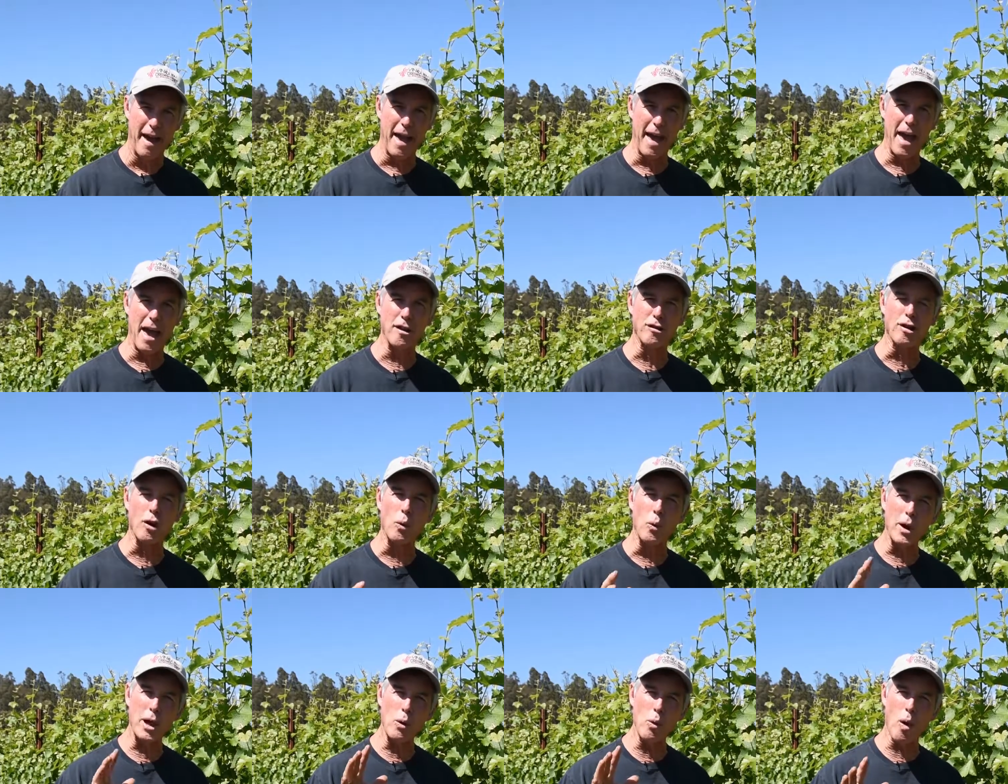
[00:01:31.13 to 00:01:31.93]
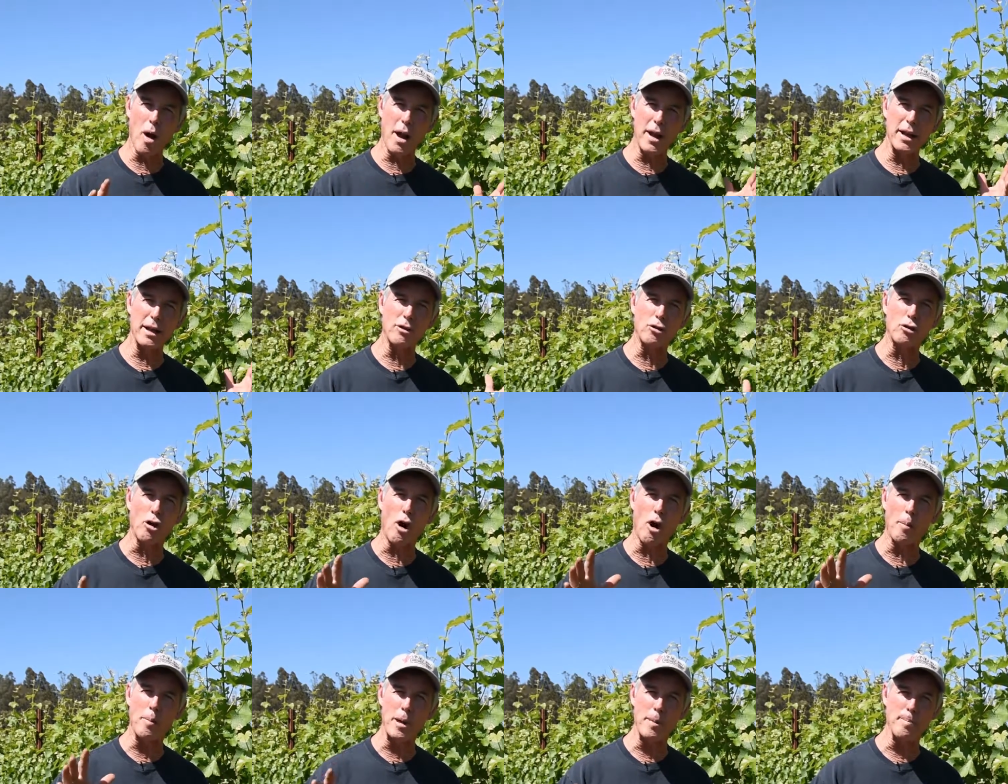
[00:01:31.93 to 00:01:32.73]
And so we want it
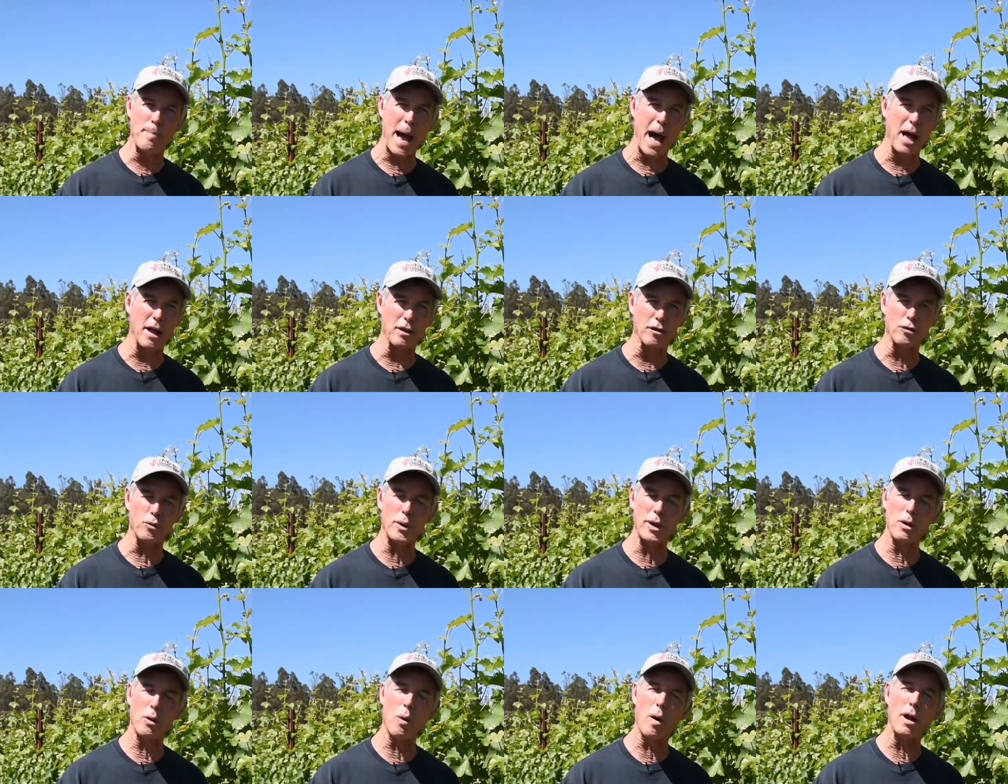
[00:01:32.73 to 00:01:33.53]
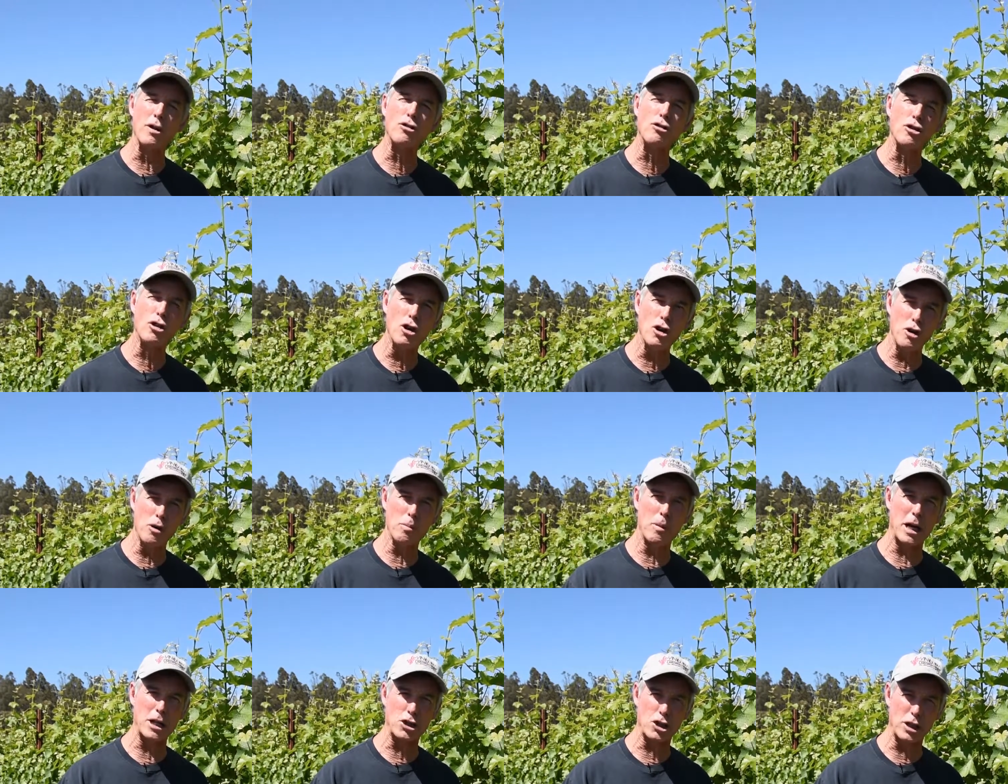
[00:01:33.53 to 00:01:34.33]
to all be balanced. We don't want
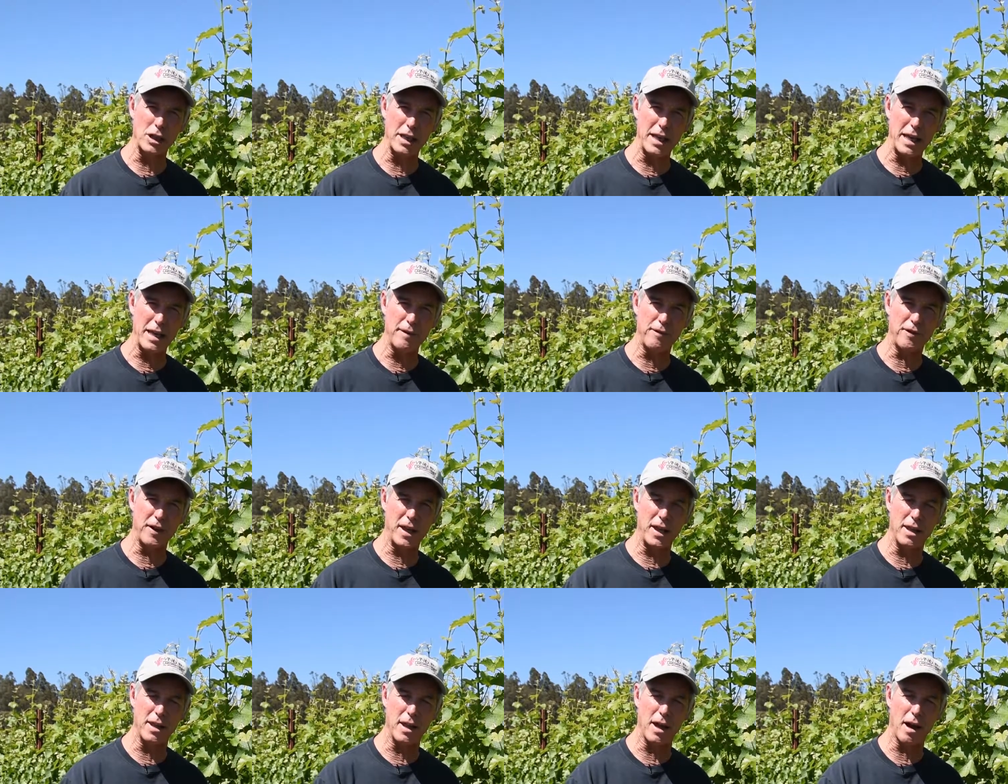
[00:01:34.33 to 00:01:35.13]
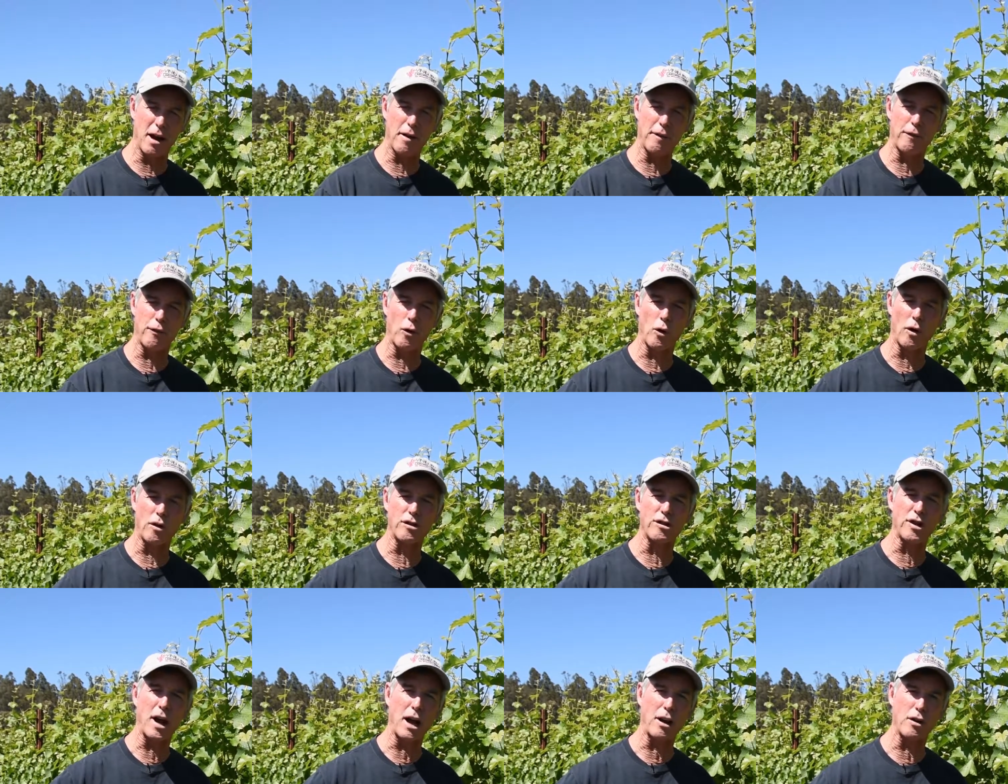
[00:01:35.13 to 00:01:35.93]
too much leaf in there
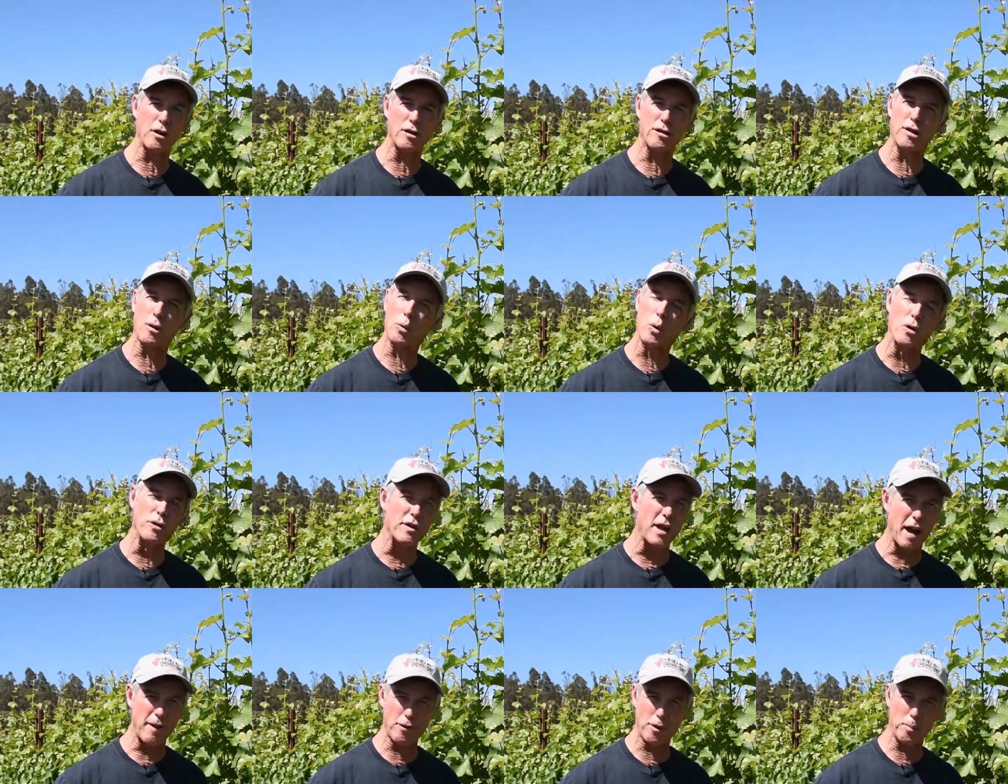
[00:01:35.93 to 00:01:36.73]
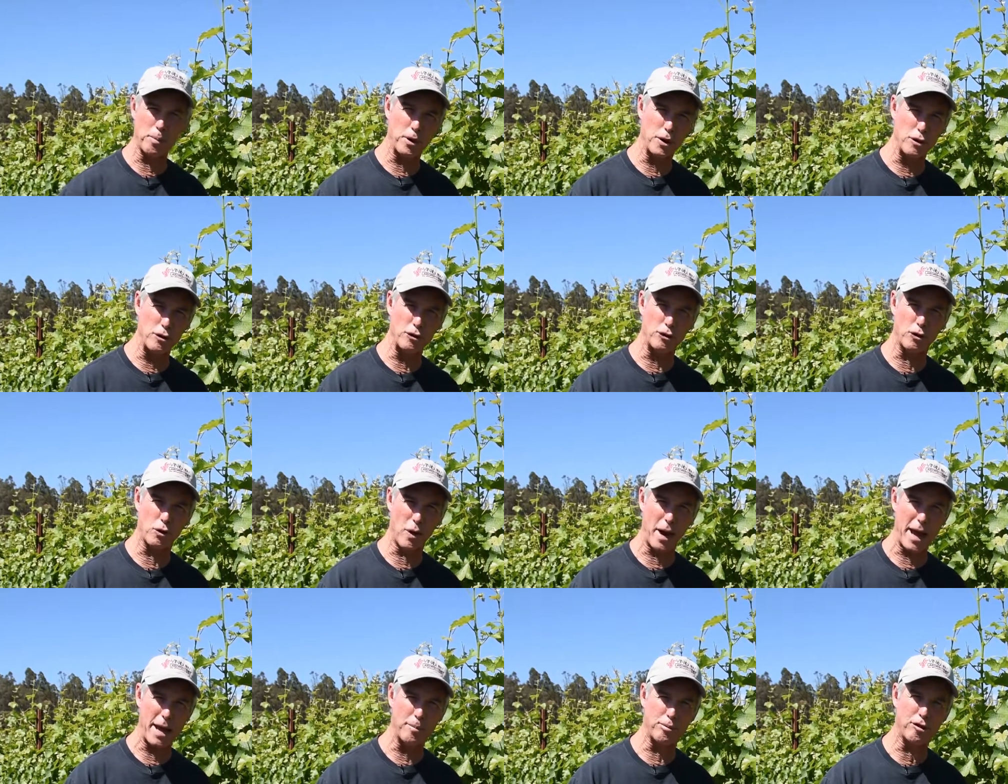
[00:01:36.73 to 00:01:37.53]
for suckers that will never produce
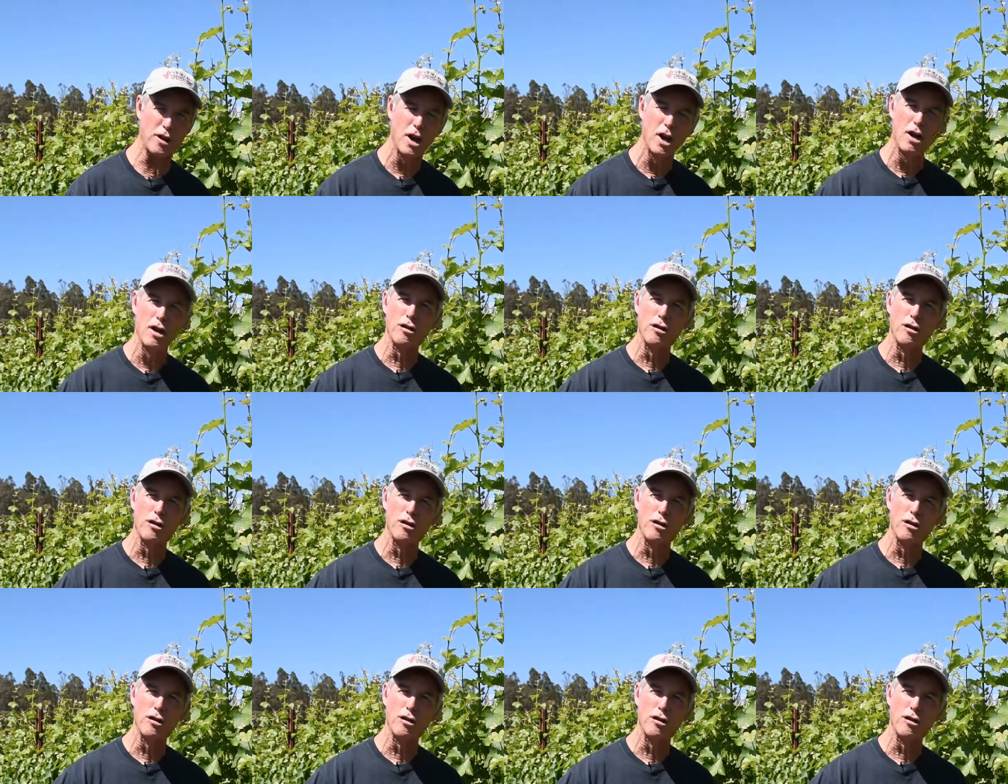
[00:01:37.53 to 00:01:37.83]
grapes.